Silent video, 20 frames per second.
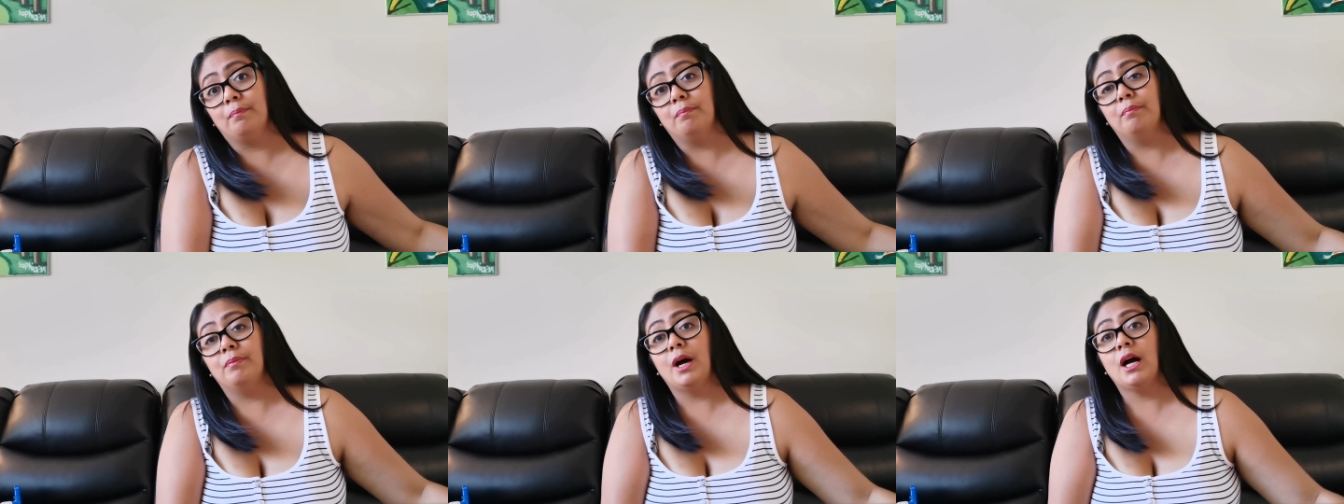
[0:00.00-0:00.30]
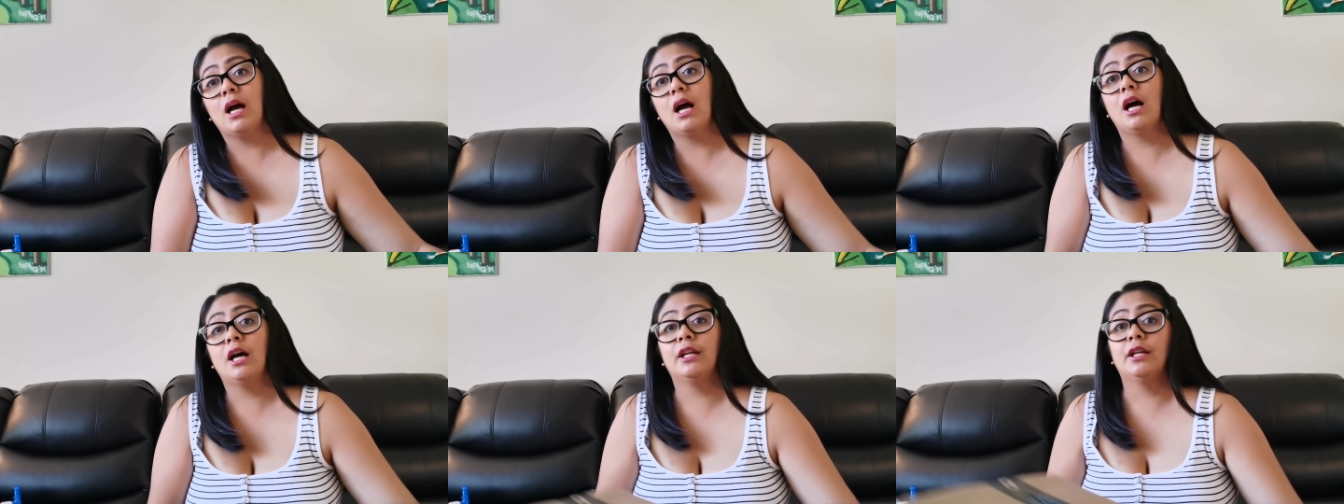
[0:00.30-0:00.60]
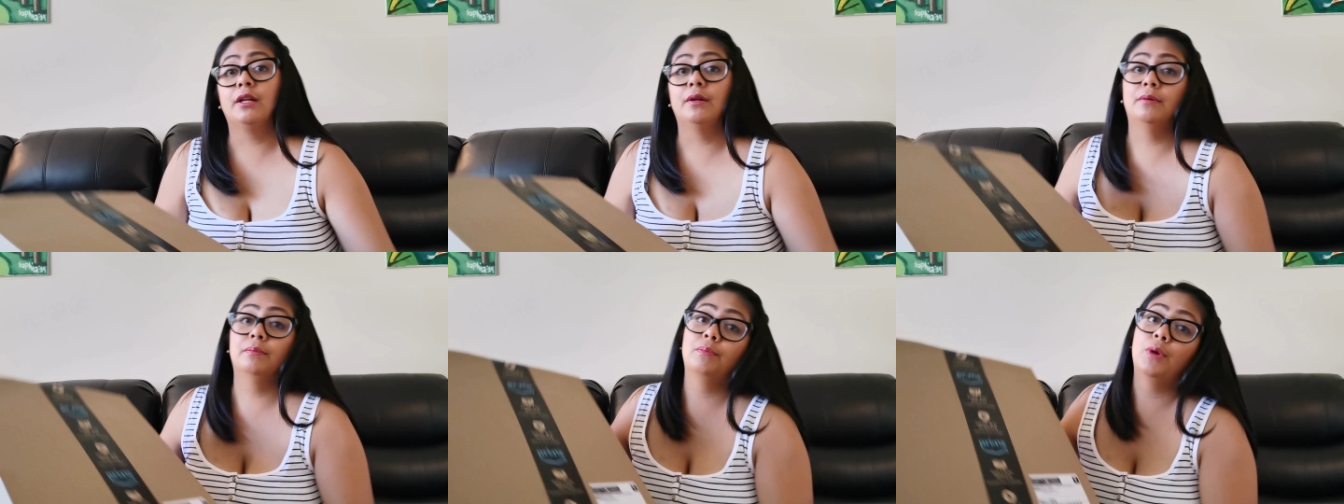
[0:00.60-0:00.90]
unbo
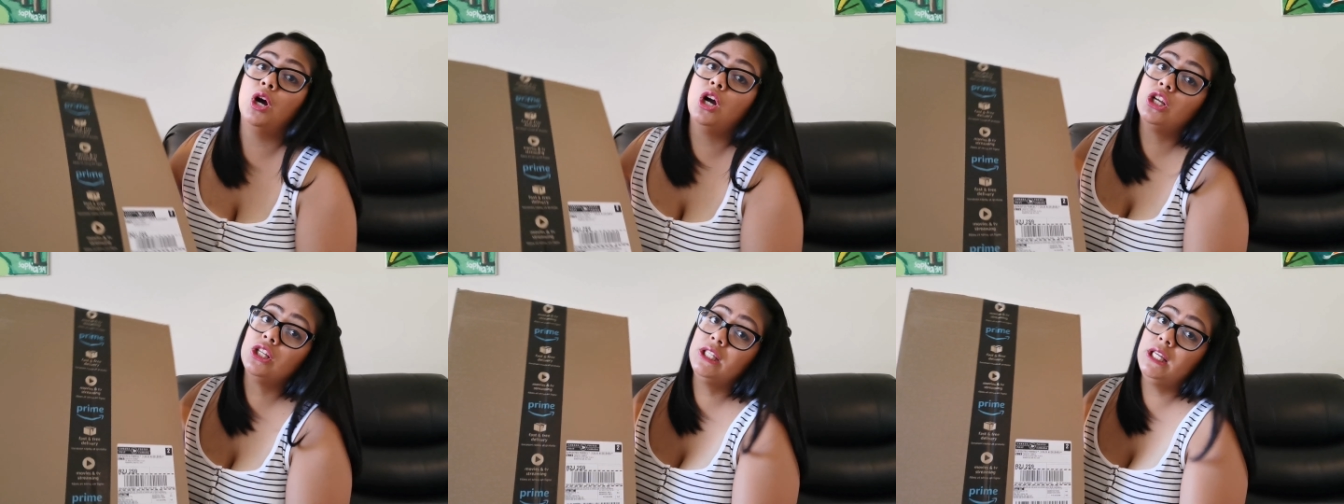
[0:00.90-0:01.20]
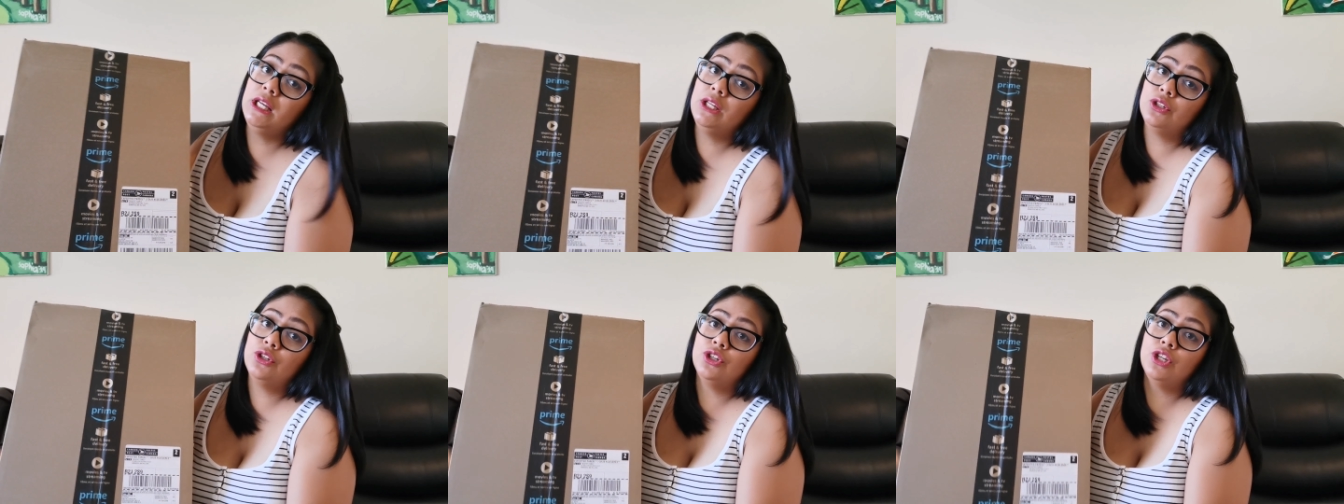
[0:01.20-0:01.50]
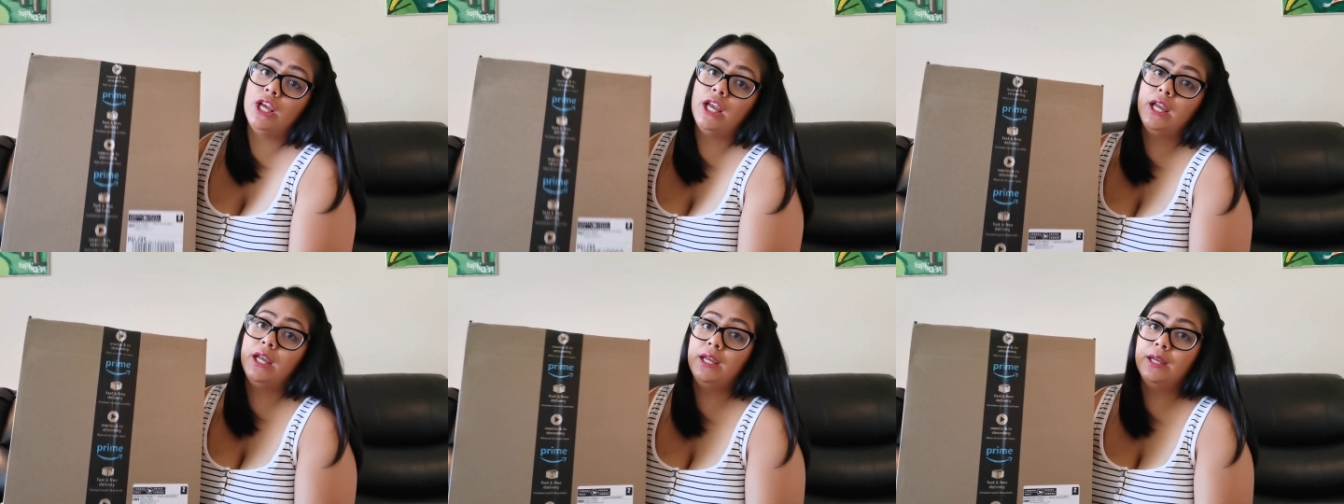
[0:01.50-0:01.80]
an unboxing
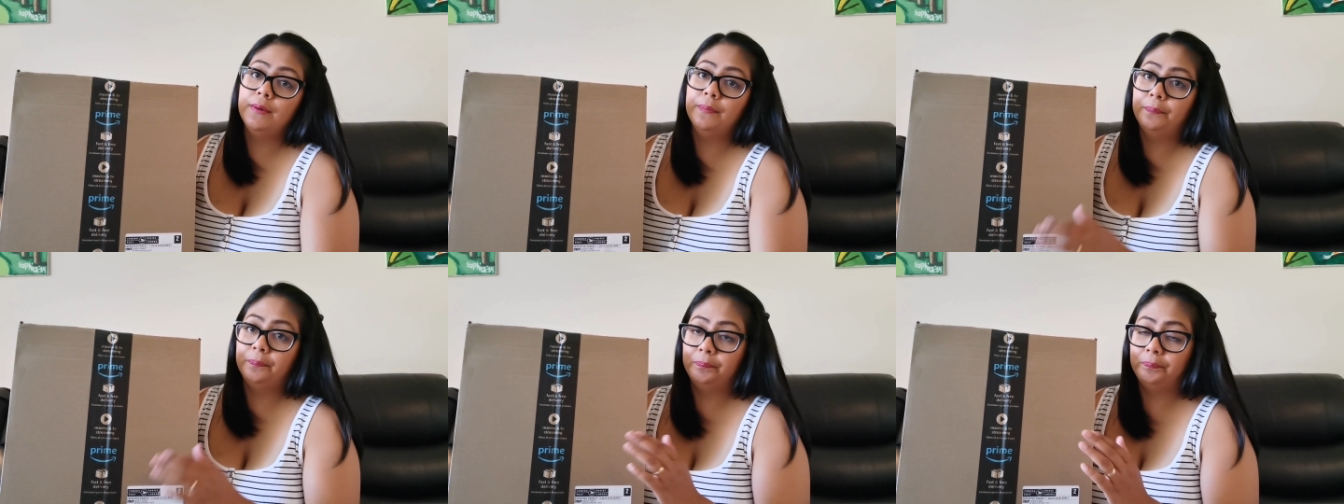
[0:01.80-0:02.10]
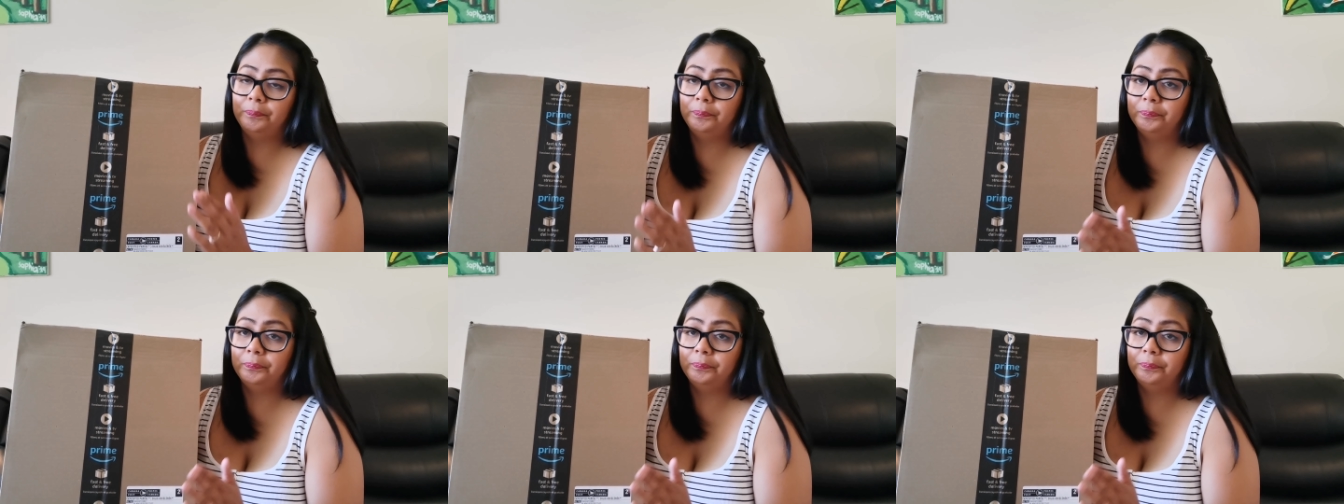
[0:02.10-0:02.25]
today.